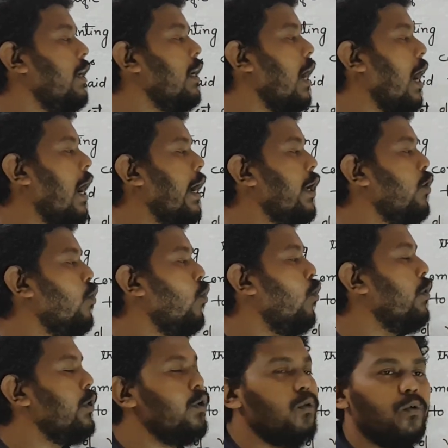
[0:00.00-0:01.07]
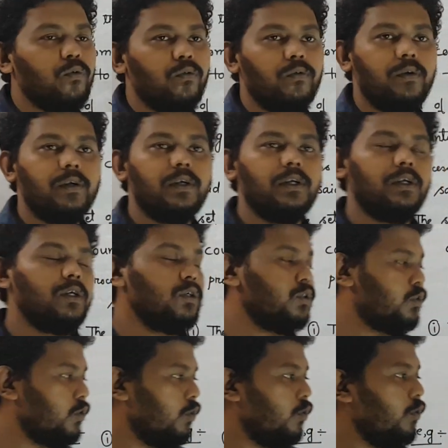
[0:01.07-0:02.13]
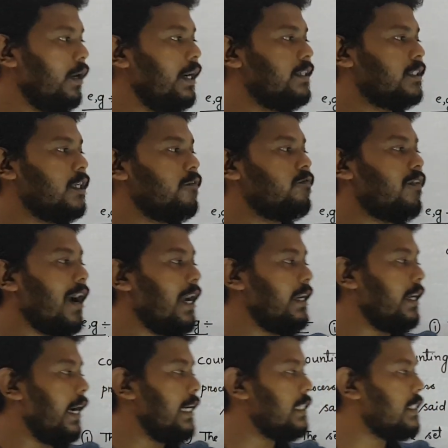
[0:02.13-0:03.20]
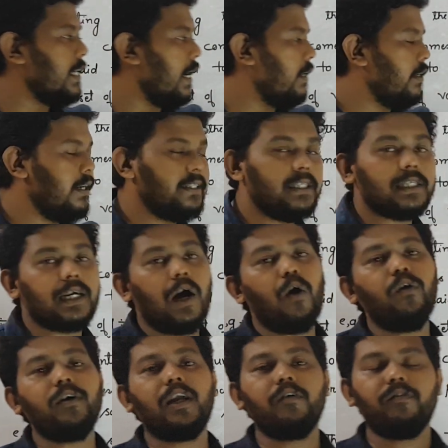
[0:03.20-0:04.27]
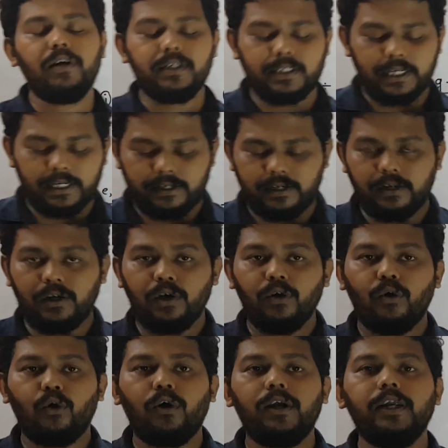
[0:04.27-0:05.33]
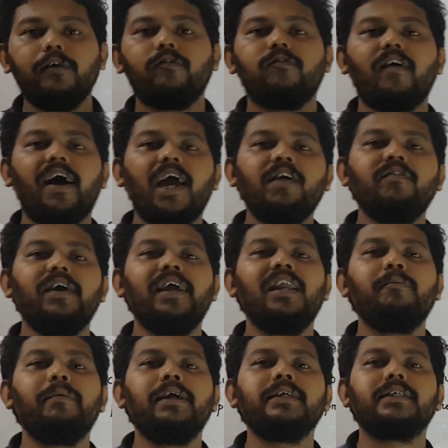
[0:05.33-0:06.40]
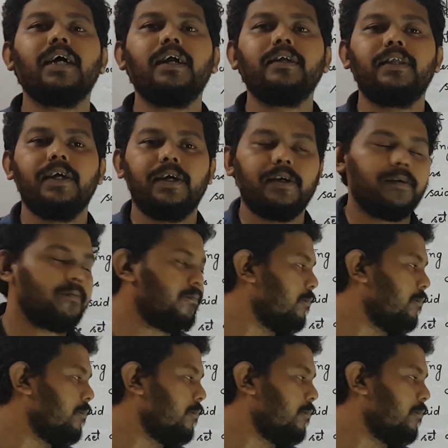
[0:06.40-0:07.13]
I, O, U. So it's a finite set, it's a countable set. Only 5 elements are there.